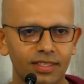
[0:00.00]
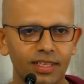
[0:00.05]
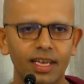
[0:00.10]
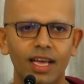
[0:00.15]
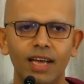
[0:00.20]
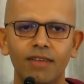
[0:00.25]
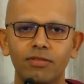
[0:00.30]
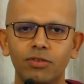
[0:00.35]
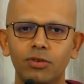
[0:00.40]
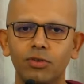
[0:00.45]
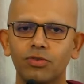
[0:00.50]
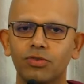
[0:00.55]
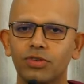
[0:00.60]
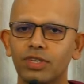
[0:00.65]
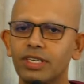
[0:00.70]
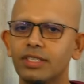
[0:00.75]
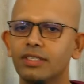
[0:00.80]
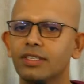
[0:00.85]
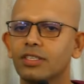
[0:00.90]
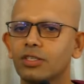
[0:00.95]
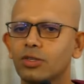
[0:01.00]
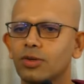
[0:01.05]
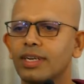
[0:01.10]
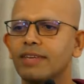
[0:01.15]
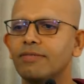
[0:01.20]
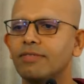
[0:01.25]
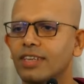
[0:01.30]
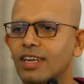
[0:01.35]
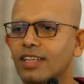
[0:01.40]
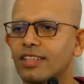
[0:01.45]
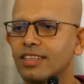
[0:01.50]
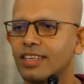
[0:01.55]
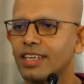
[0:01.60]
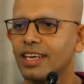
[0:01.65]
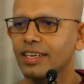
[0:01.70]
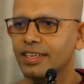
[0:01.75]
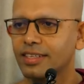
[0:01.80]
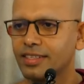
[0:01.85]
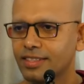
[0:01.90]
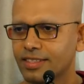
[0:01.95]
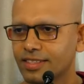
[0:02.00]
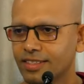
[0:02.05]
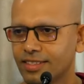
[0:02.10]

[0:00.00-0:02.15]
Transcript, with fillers: They have no reason to live another day.